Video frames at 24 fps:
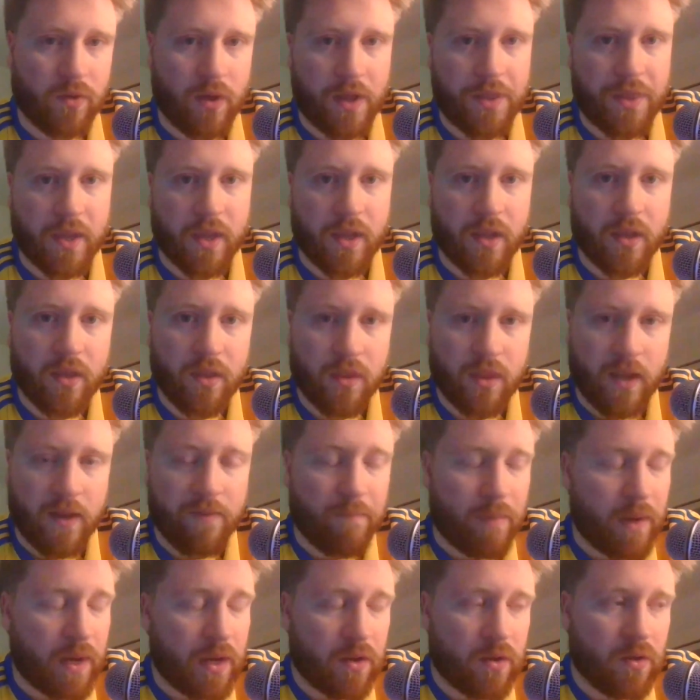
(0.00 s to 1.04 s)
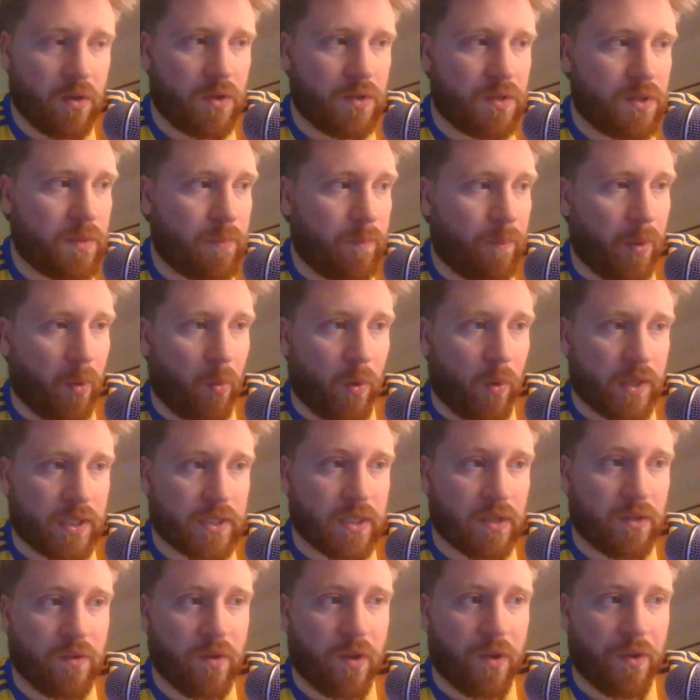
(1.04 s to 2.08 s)
I think they've been good, but we're
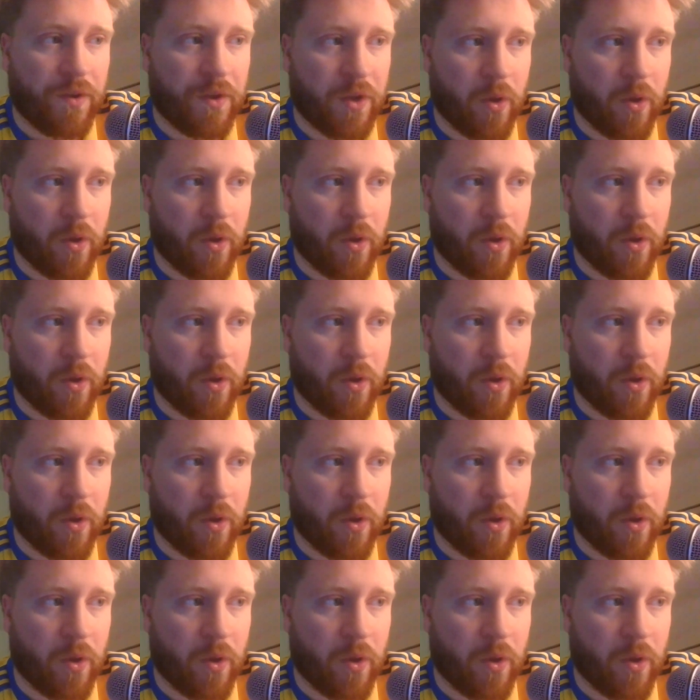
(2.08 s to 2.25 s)
still not